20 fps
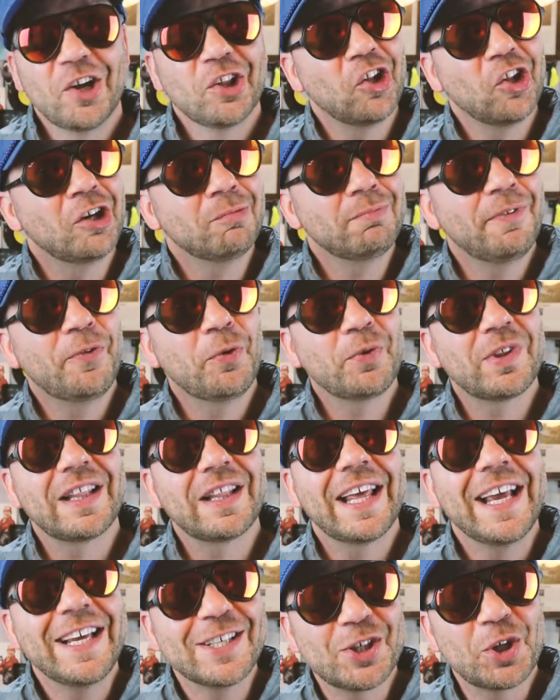Long before the
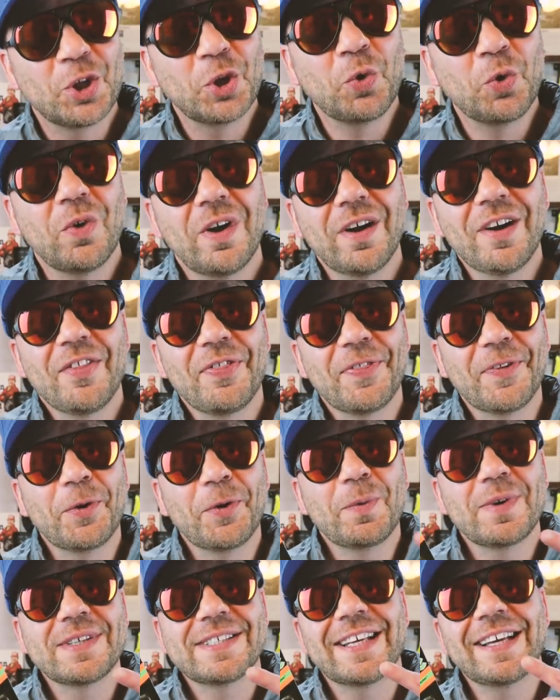laser lure,
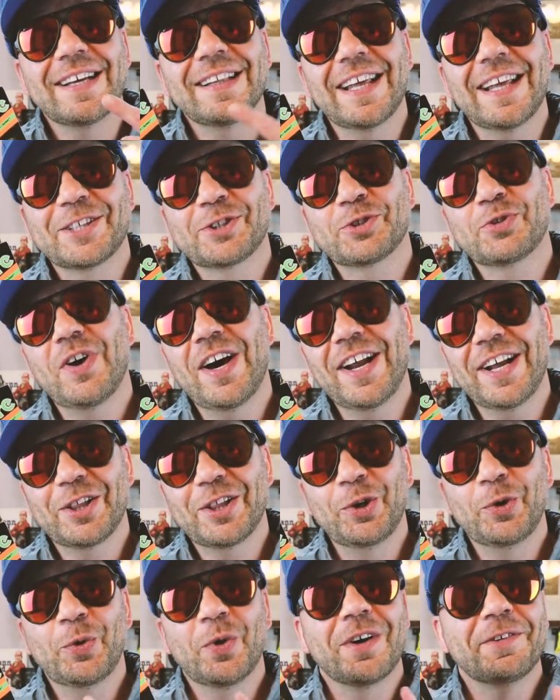there was the
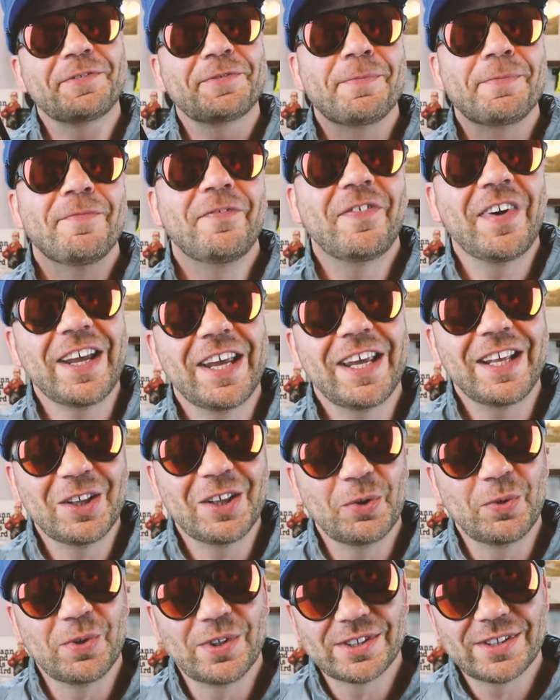electronic lure from Viking
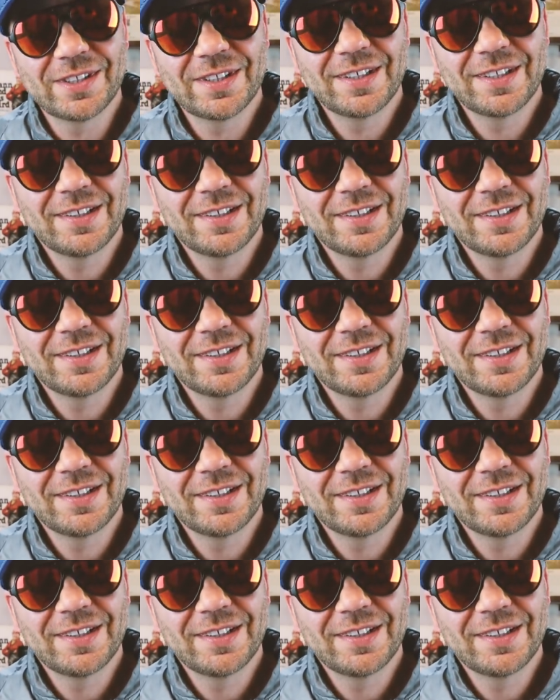Lures.